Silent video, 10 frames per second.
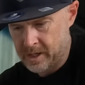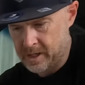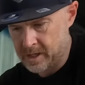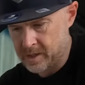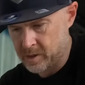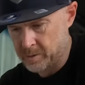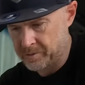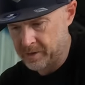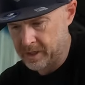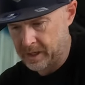and
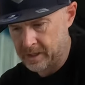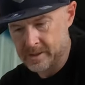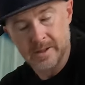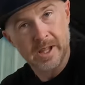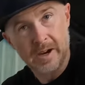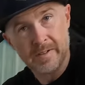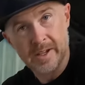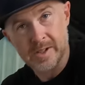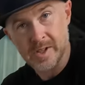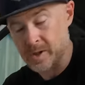hopefully
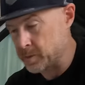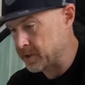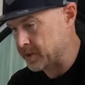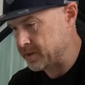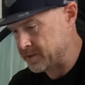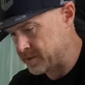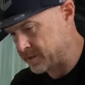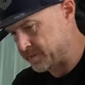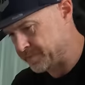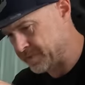everything is going to work.
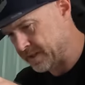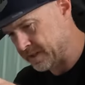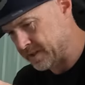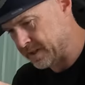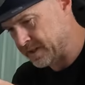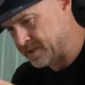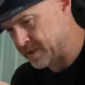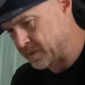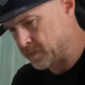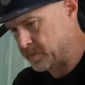So let's
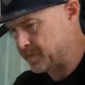go.